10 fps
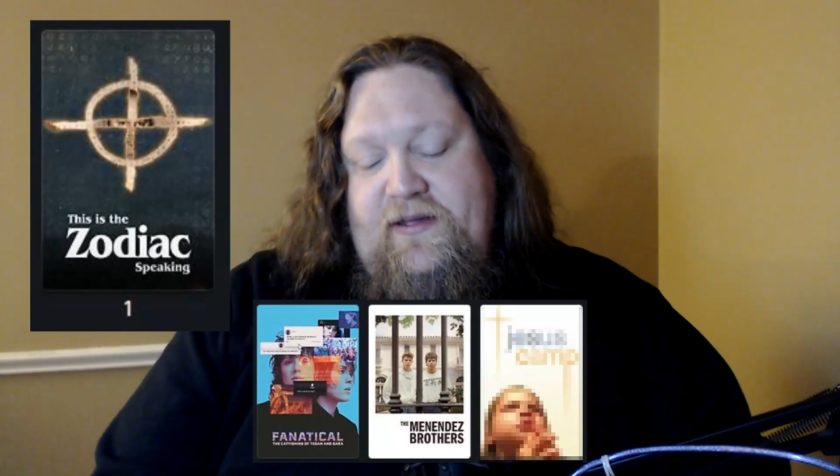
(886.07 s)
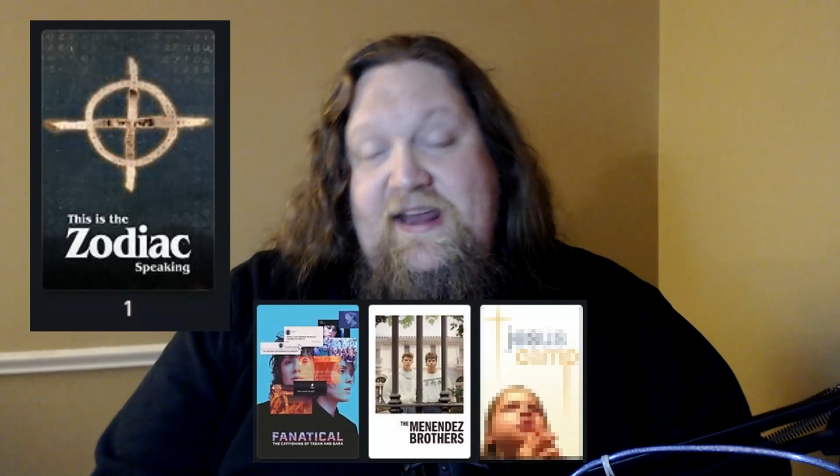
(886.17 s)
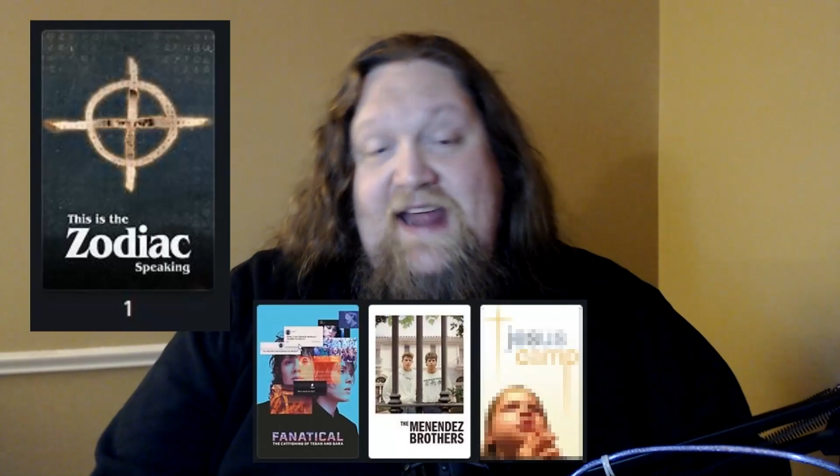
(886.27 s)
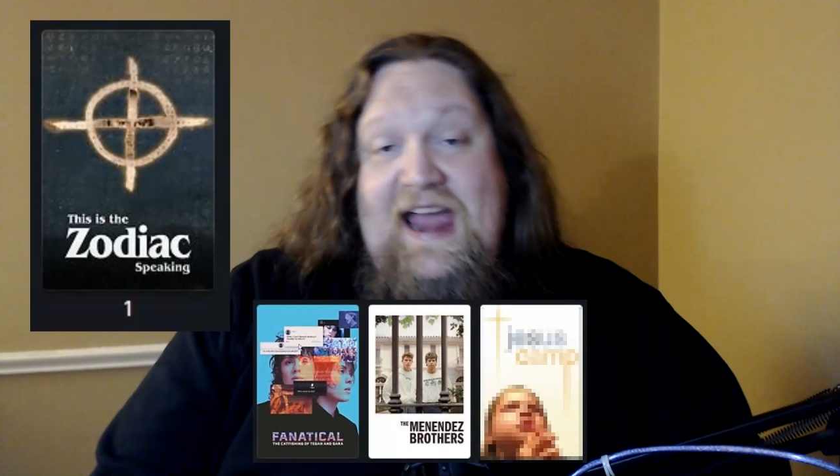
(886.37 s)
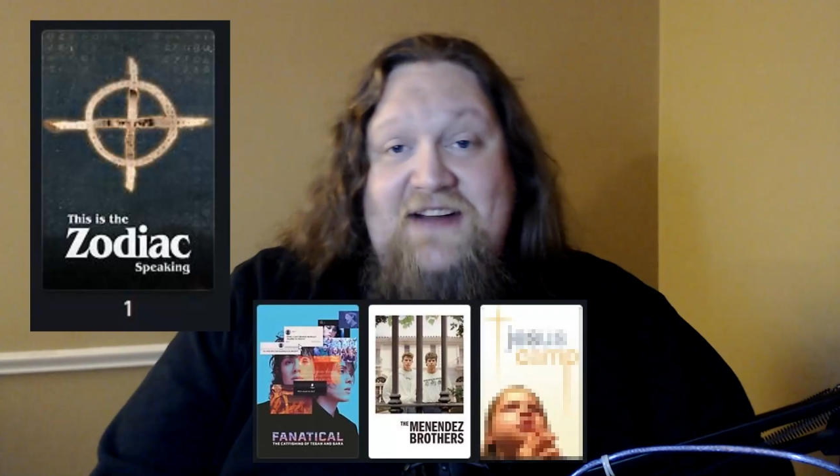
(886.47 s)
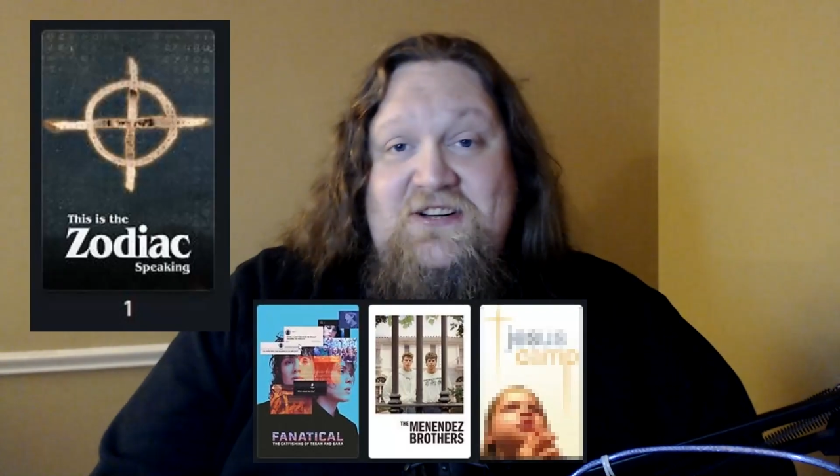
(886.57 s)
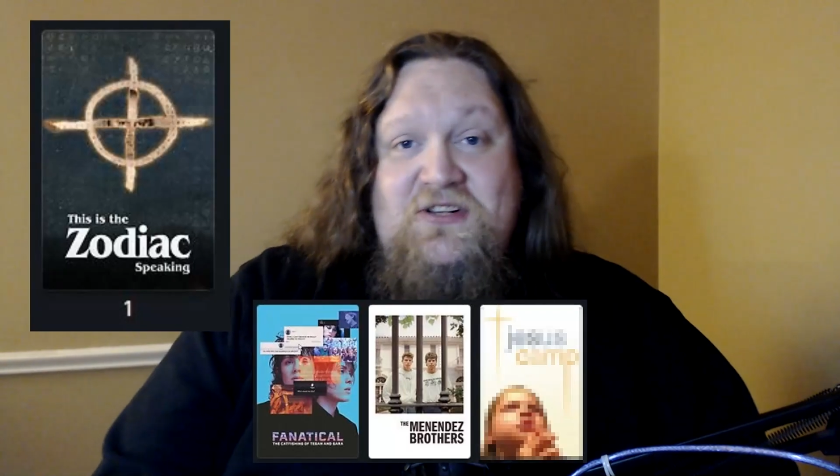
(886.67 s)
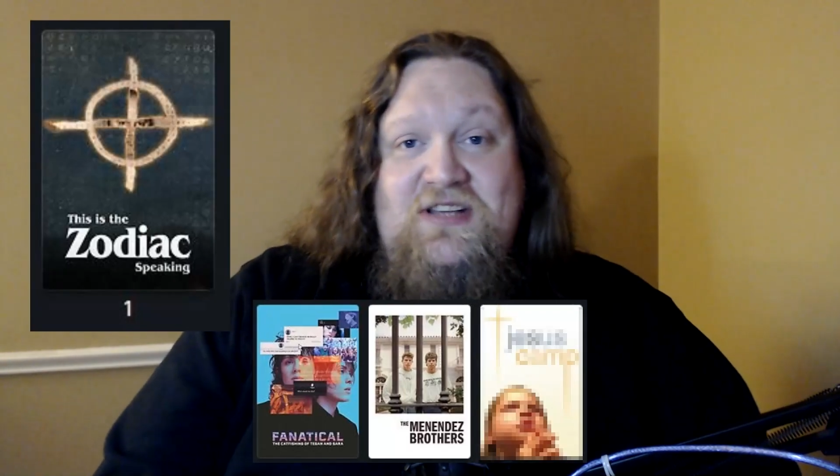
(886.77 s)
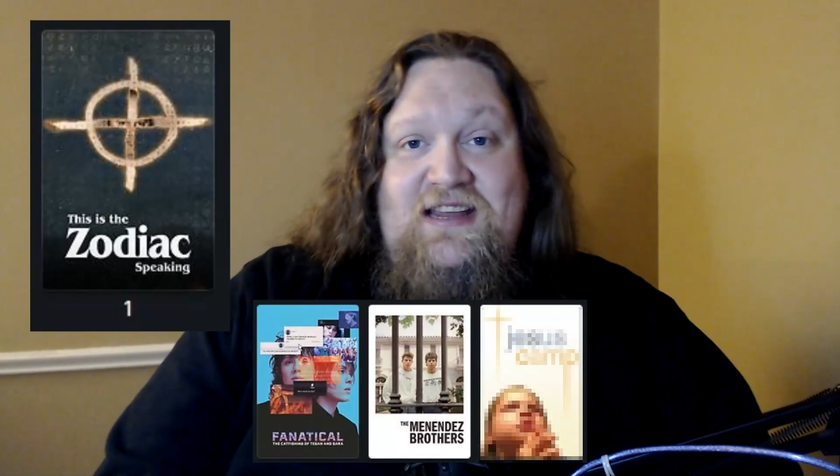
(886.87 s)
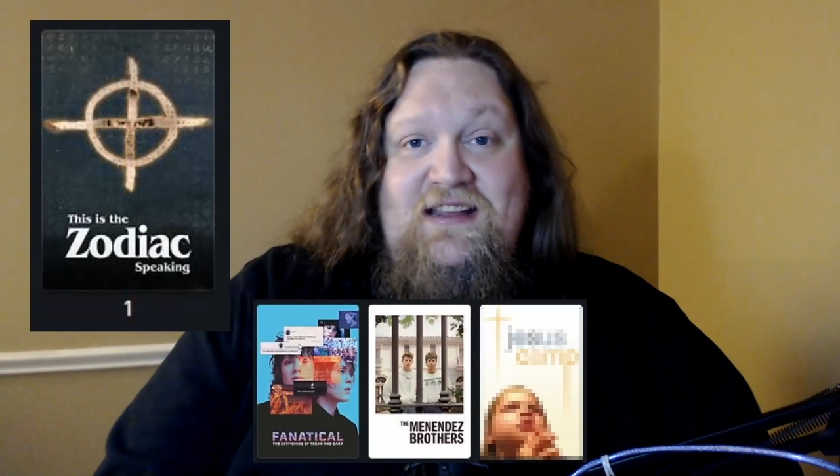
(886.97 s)
It
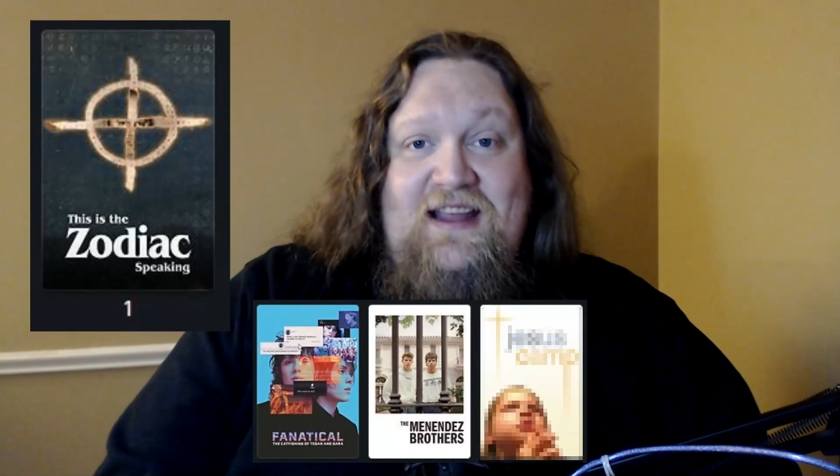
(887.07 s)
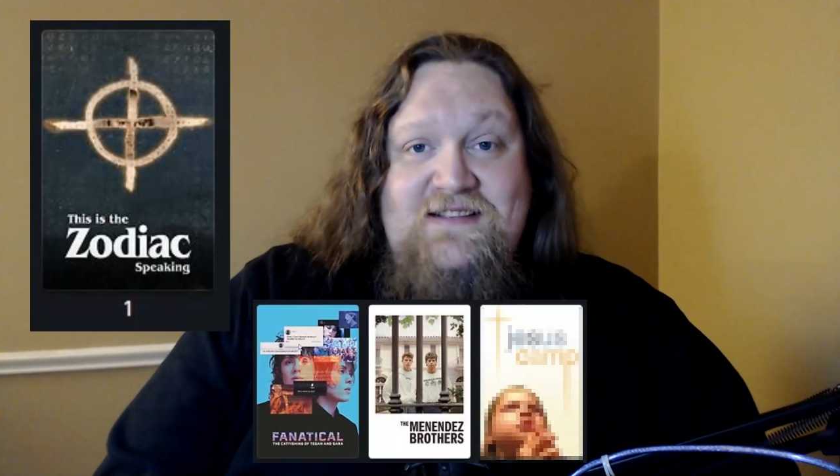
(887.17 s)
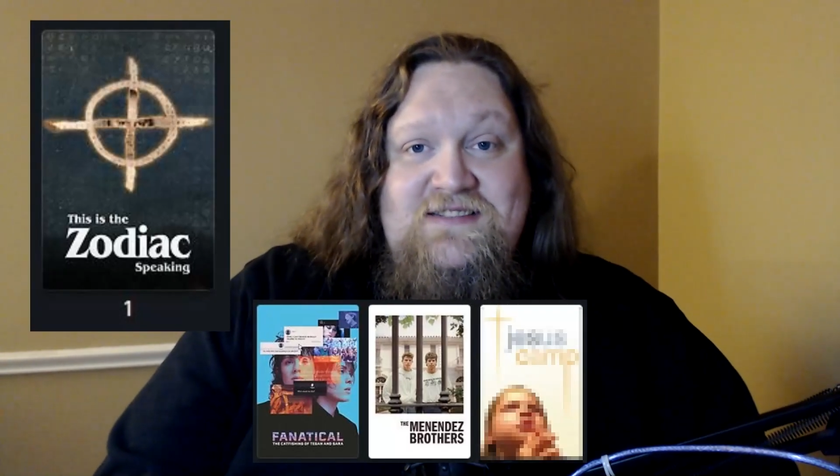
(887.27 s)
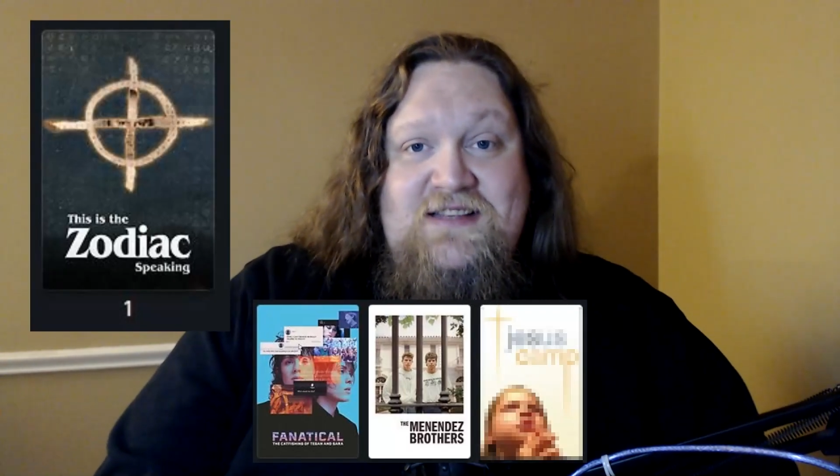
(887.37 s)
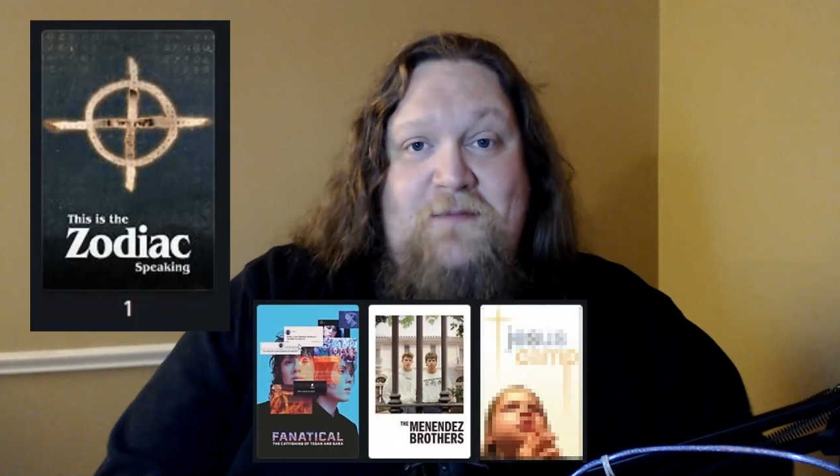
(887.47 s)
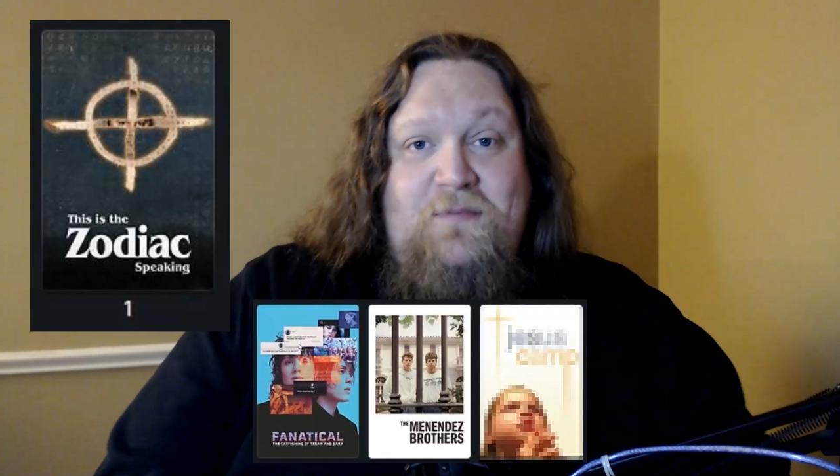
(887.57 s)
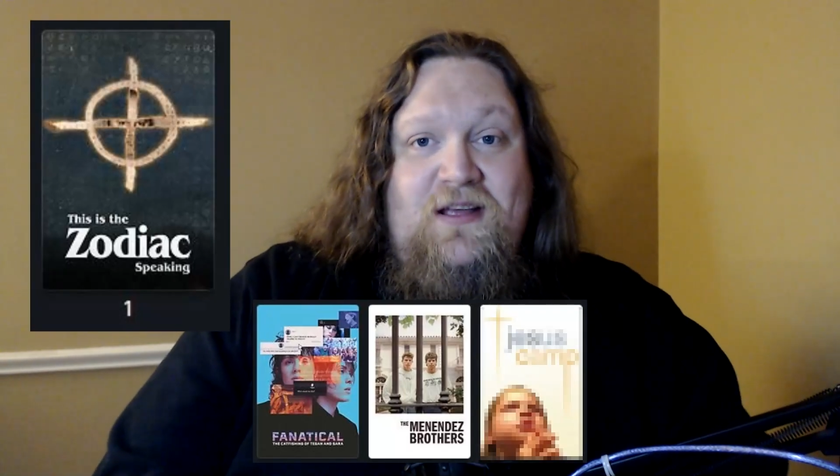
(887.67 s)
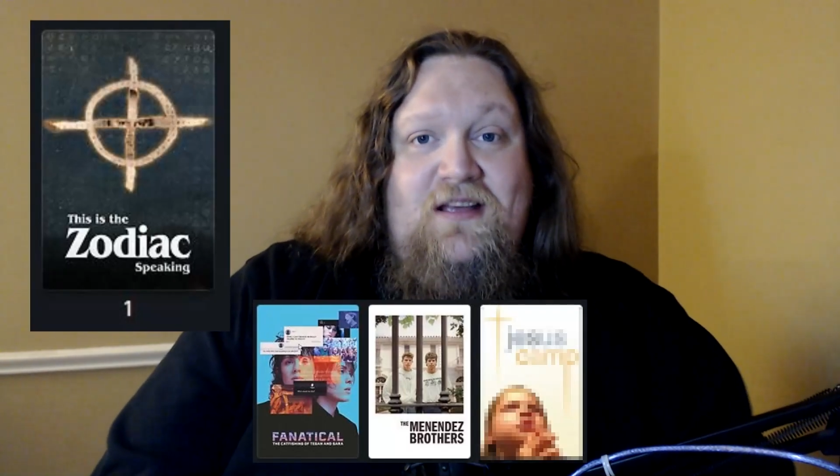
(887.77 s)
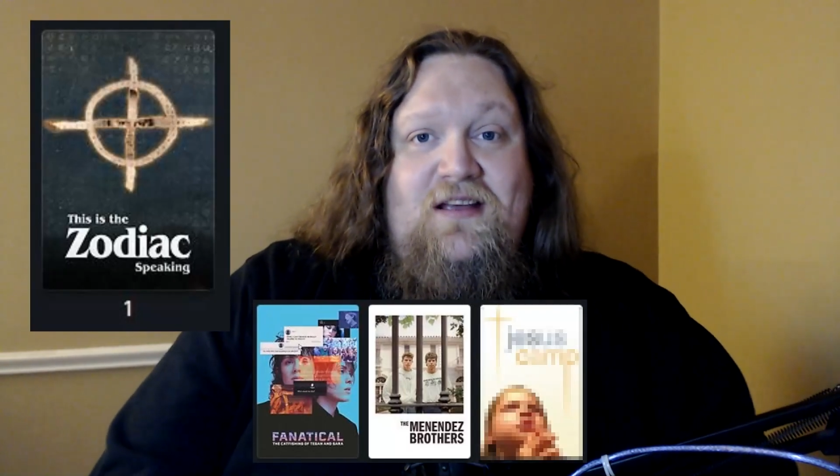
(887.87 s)
actually ends up